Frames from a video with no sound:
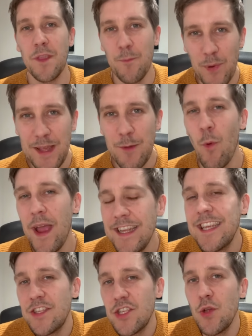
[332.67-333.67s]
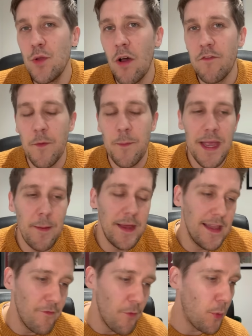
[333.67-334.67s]
But he waited too long for me. I
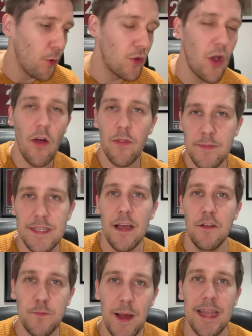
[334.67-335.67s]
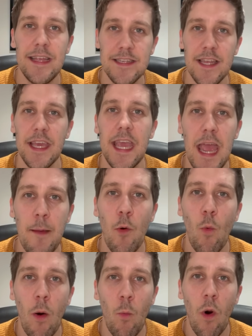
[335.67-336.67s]
mean, Liverpool got themselves back into the game at
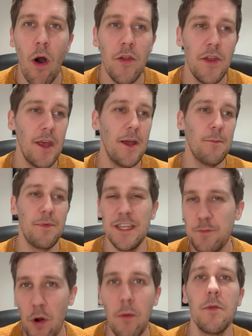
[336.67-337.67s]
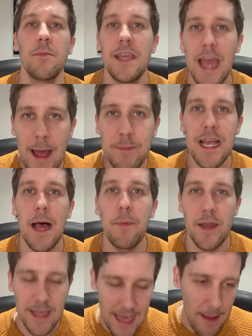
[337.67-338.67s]
1-1, but this problem kept
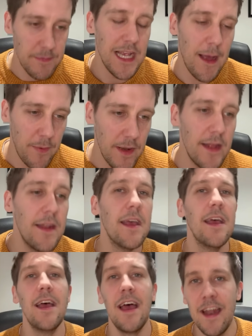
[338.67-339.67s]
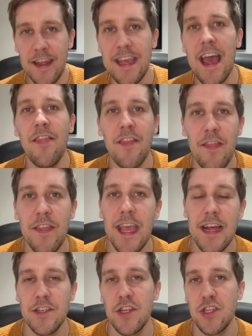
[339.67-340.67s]
happening. And again, then they
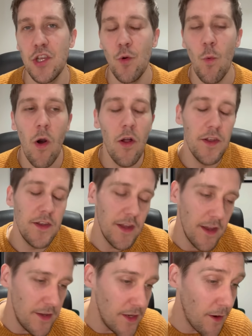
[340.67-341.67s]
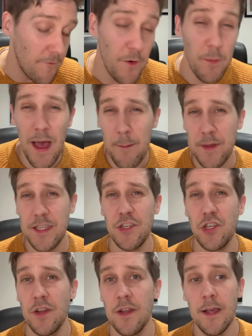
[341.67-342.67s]
get to 2-1. And from that
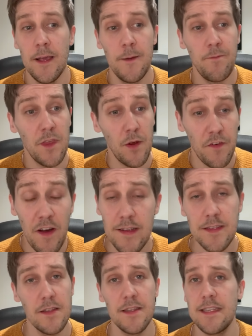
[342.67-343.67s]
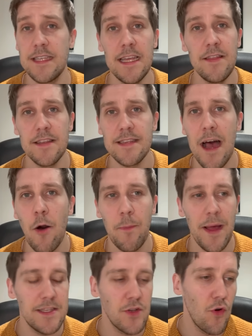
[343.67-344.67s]
position, if Arsenal had seen this out
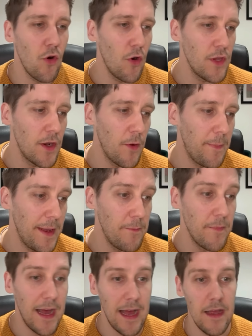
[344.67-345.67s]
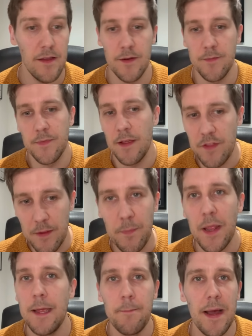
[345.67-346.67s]
better, or, if they
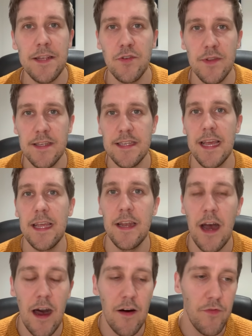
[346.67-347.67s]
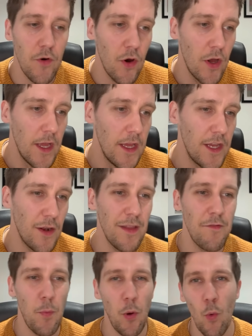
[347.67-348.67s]
played better in the second half, or,
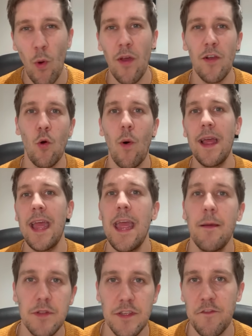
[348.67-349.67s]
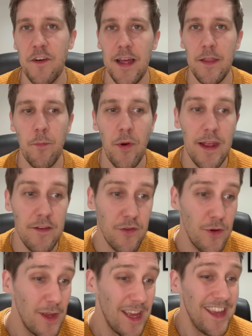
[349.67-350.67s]
Liverpool weren't quite able to find the
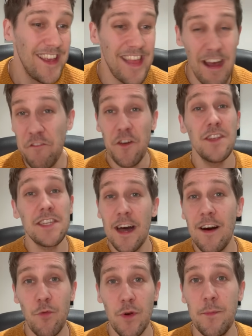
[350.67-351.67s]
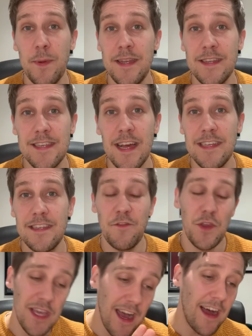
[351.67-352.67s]
breakthrough, that first half would have been decisive.
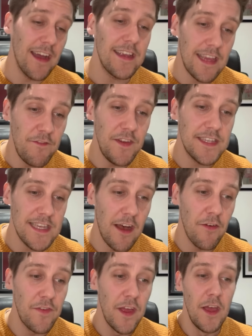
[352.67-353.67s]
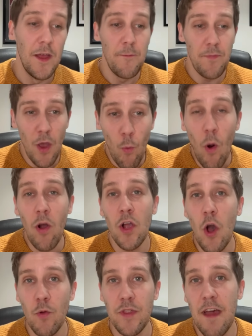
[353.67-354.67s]
You can't give yourself a
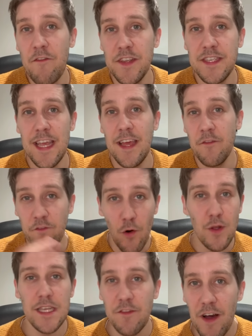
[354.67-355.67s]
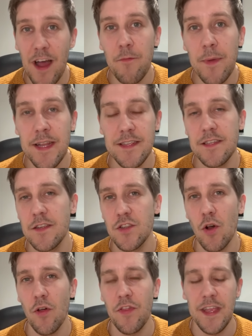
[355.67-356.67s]
1-goal deficit and 45 minutes to
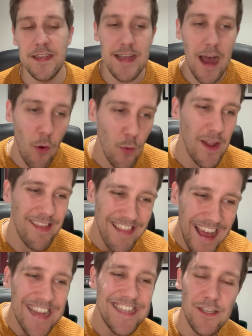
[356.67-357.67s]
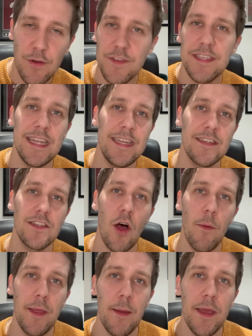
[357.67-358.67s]
sort things out. Would have liked to have seen
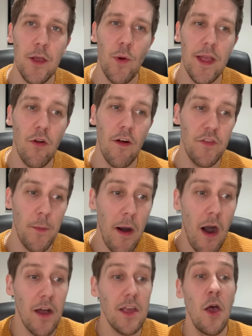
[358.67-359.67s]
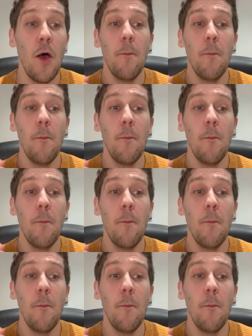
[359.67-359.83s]
Slot be a bit quicker off the mark.